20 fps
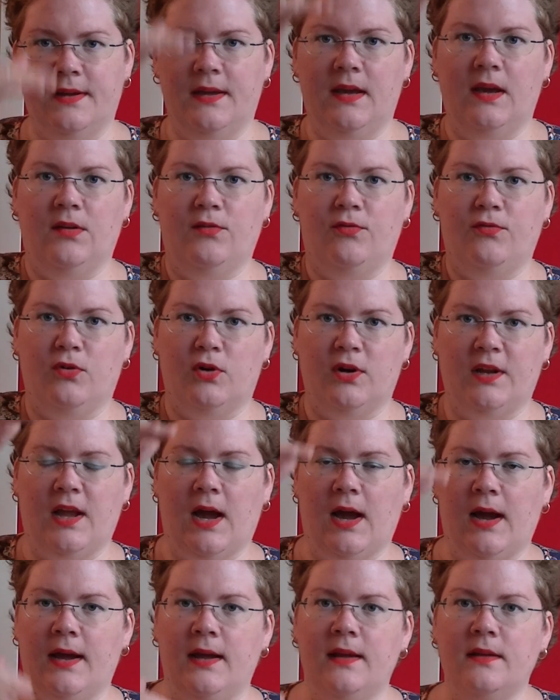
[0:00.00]
and 40
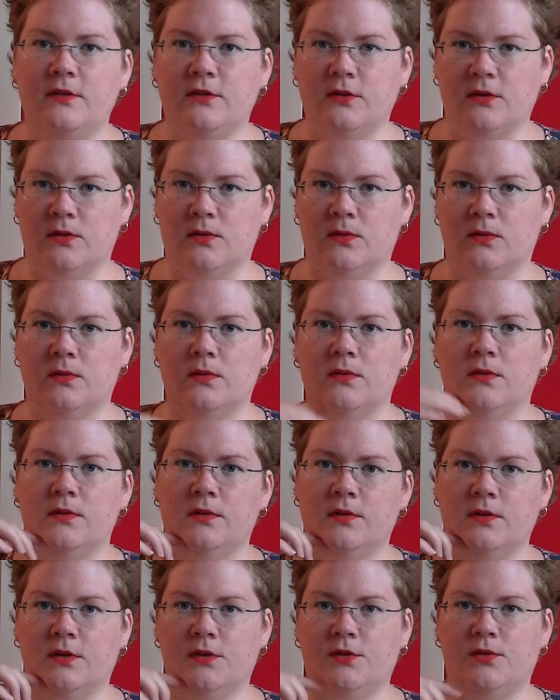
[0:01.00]
high, so
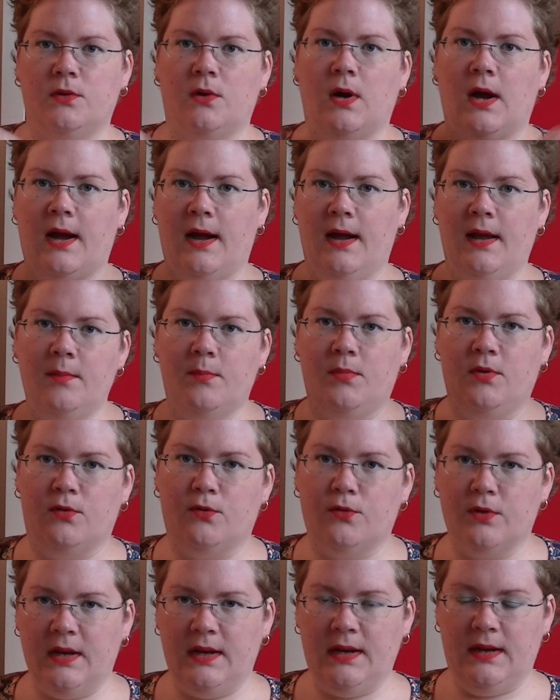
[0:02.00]
not too high but
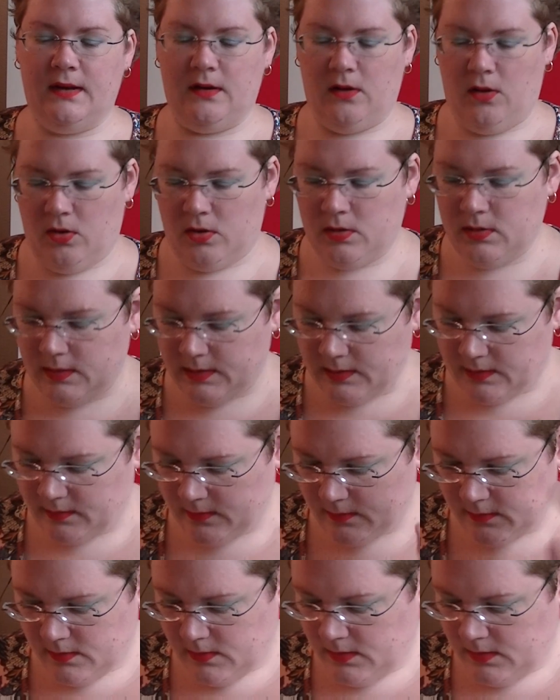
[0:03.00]
really long, and